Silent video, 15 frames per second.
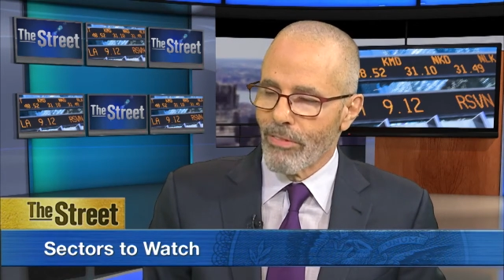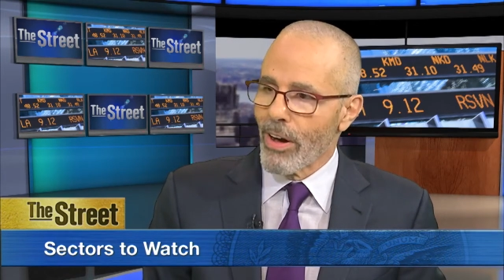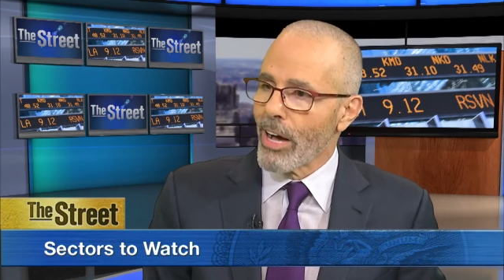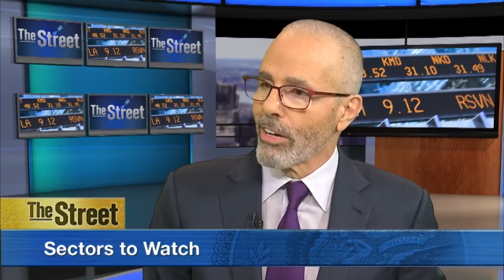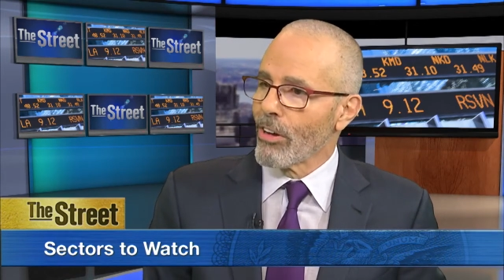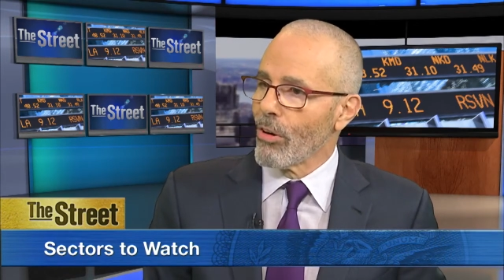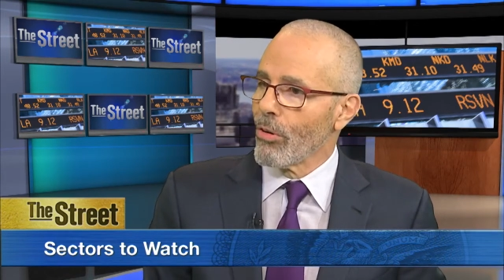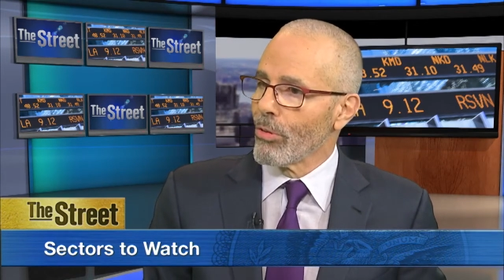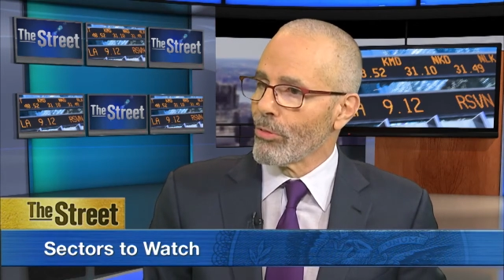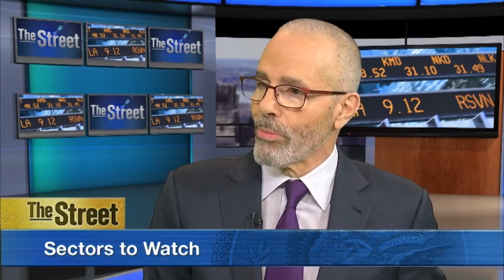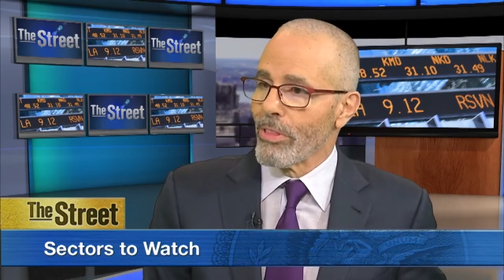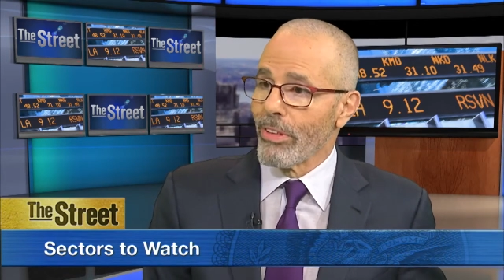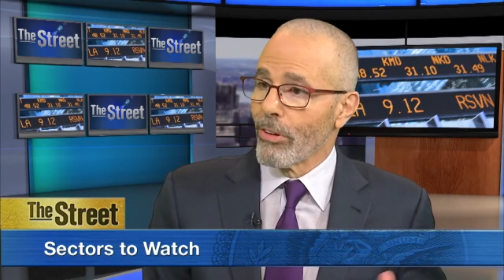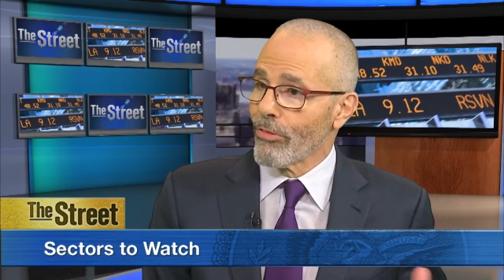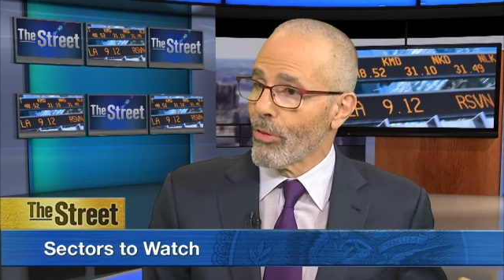Avago has
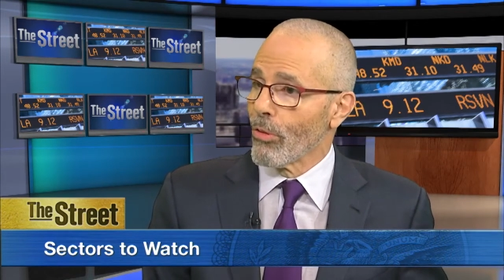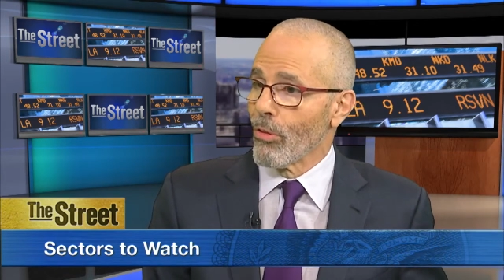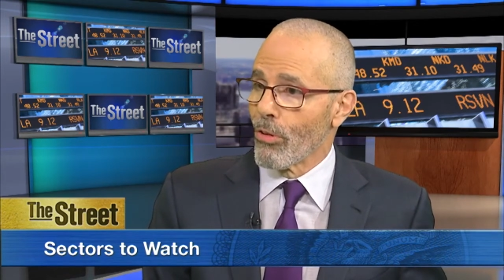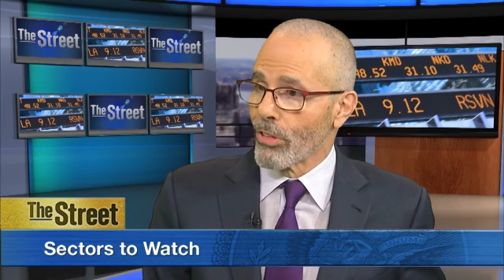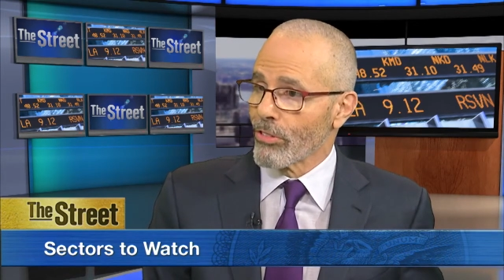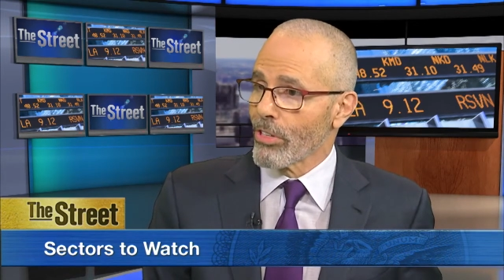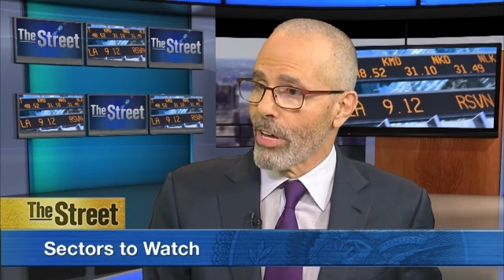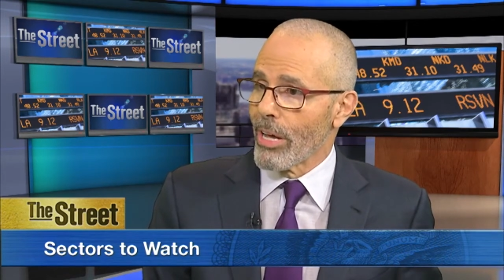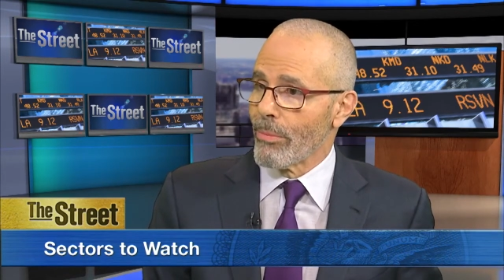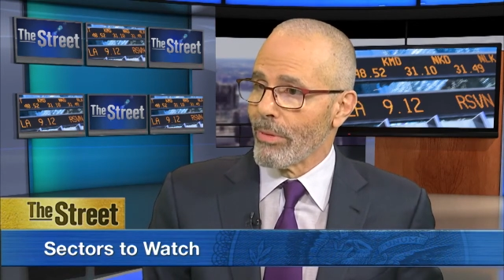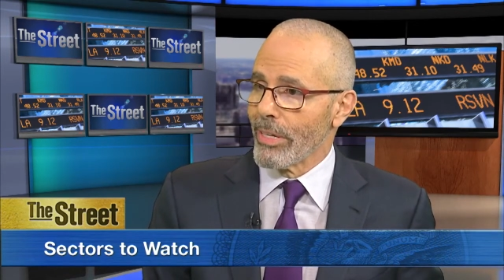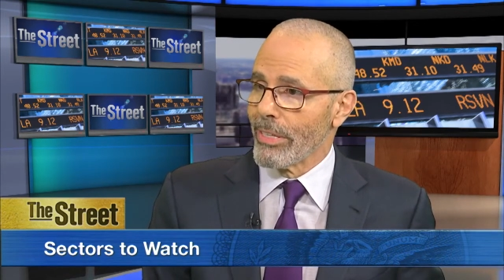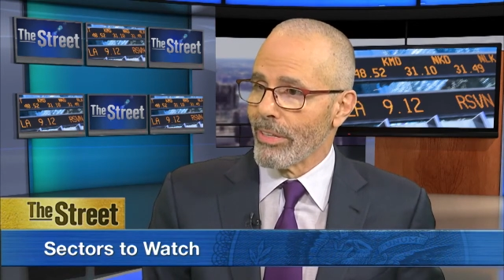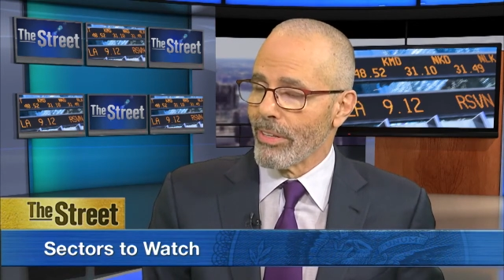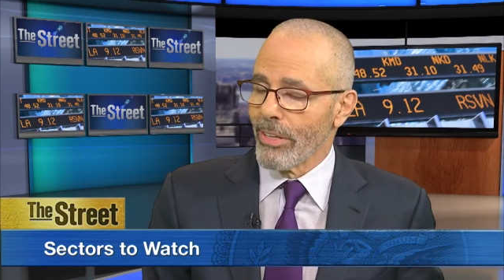been there for a long time
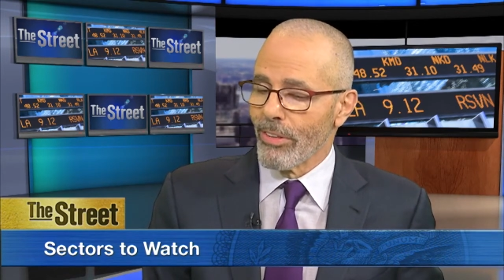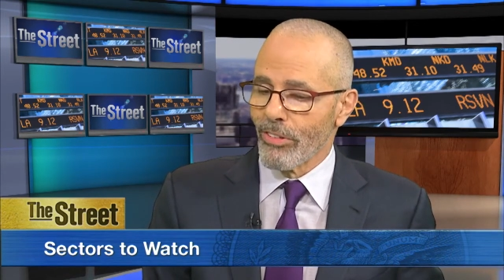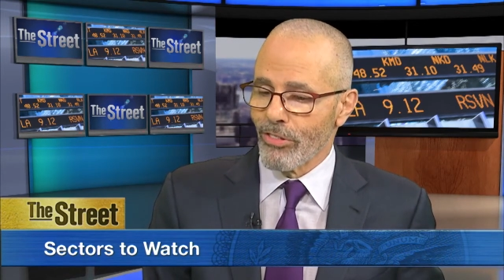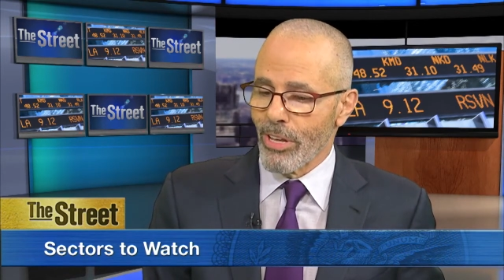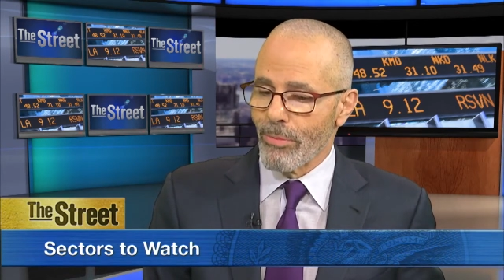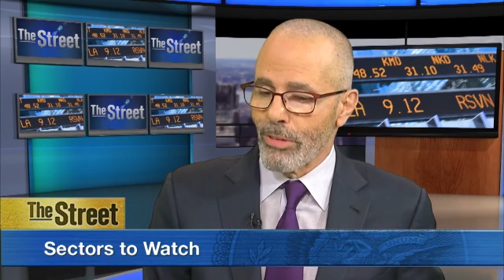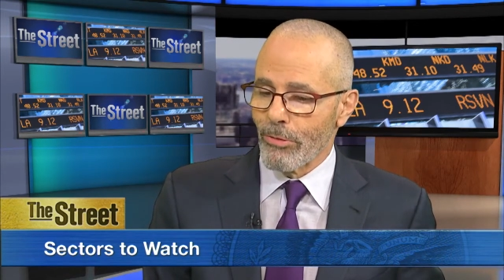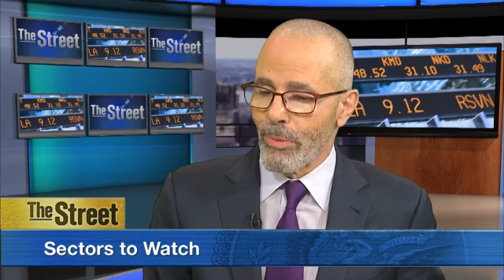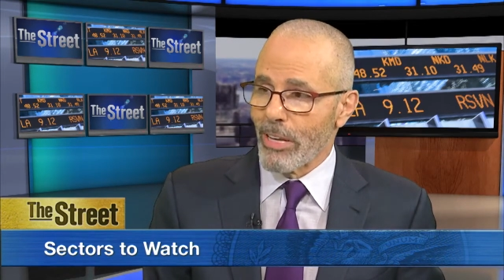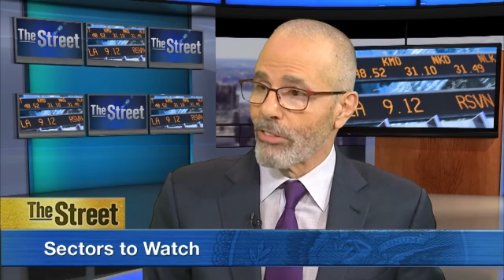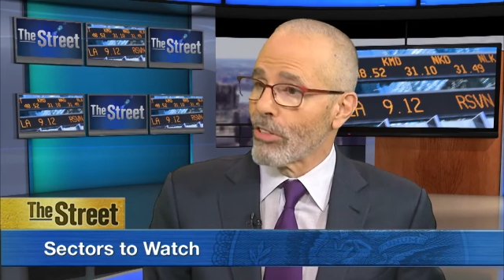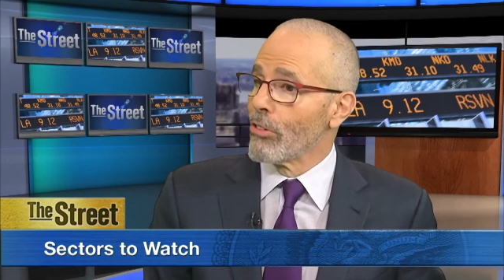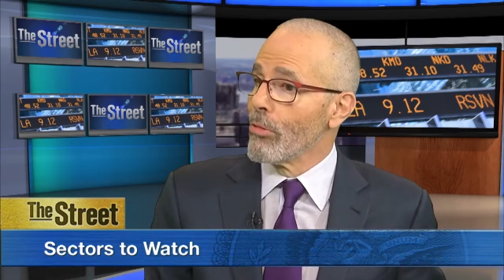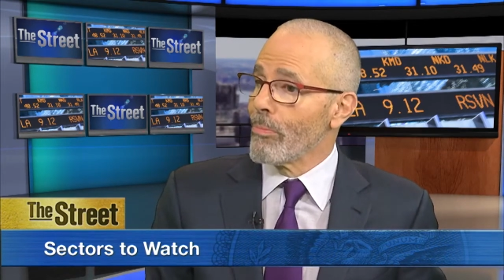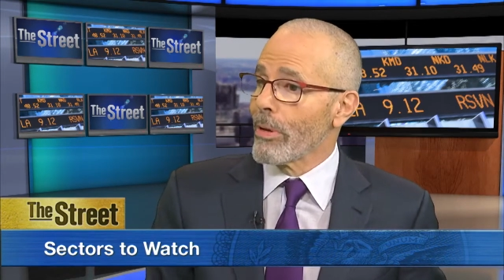in the, in the semi
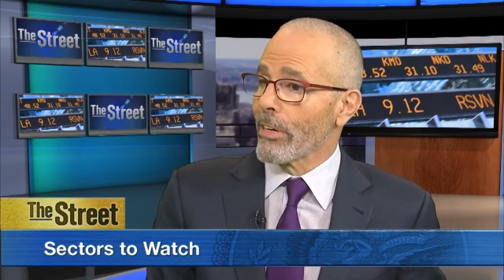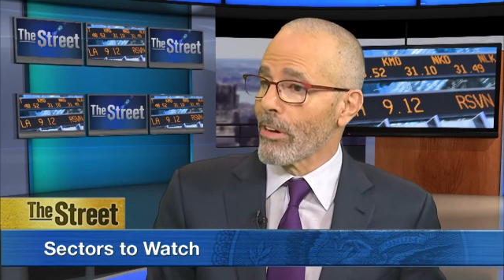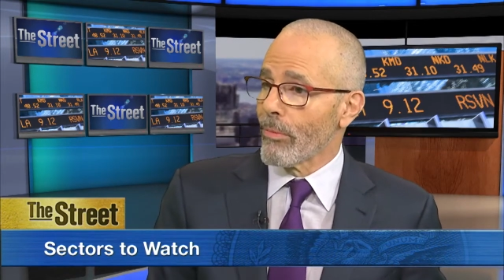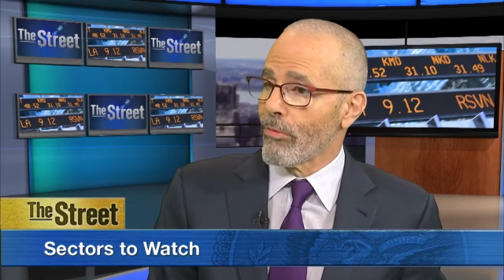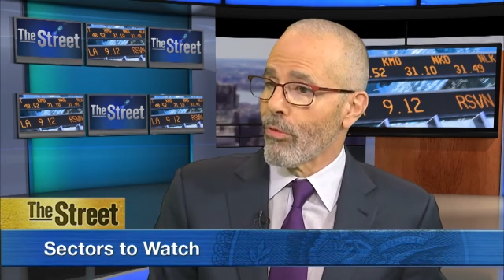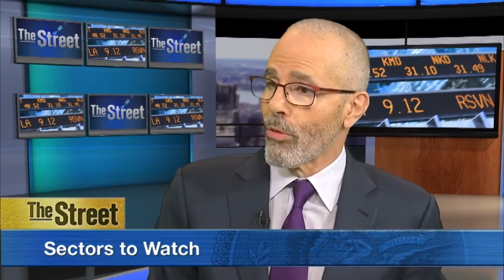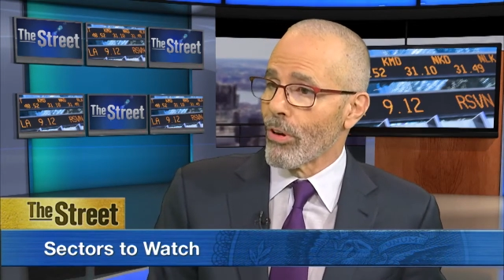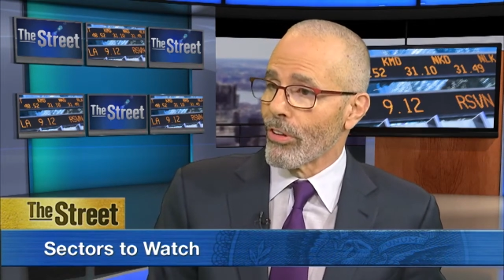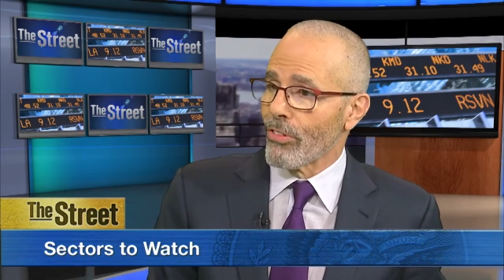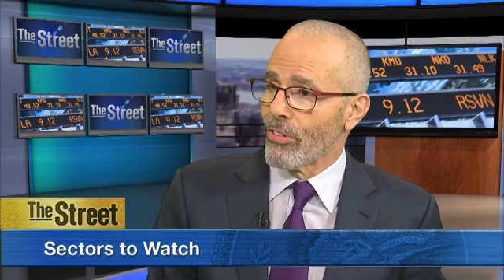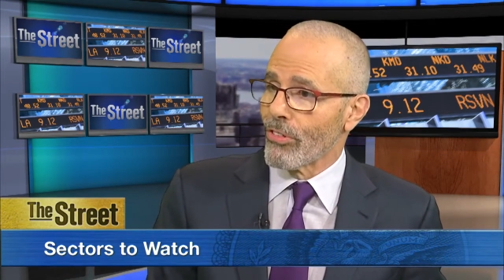space. A new pickup for us